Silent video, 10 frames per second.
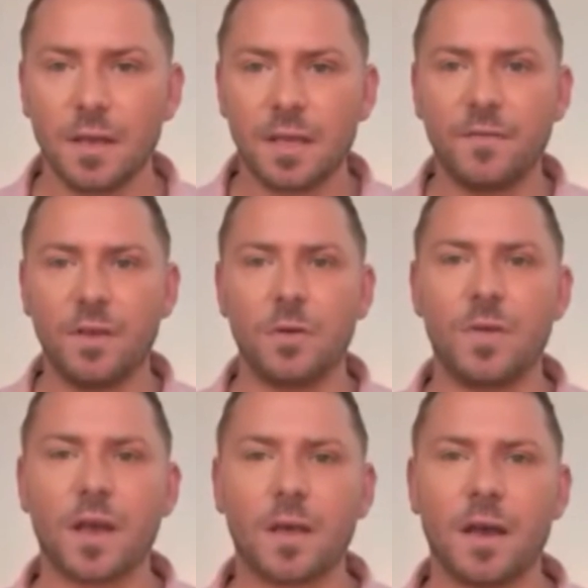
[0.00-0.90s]
giving you
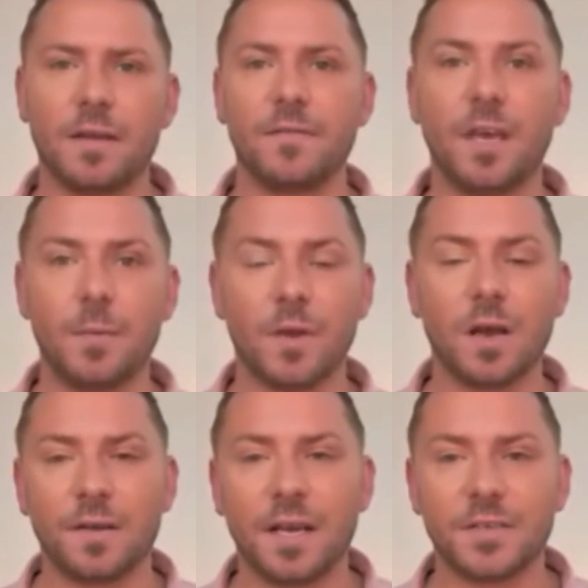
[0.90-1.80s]
that kind of Kim
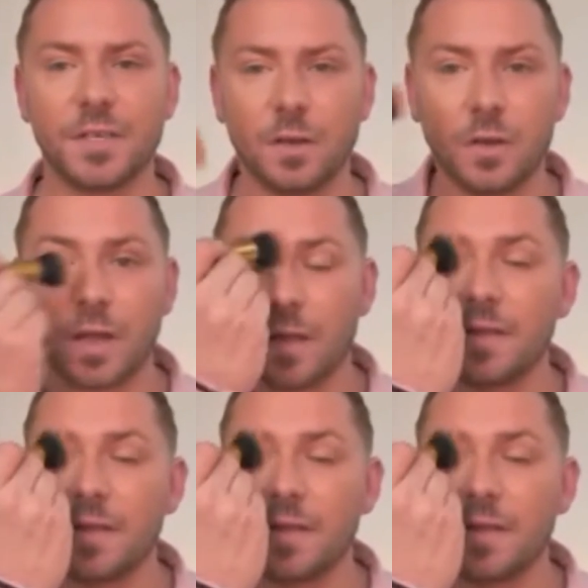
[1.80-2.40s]
Kardashian look.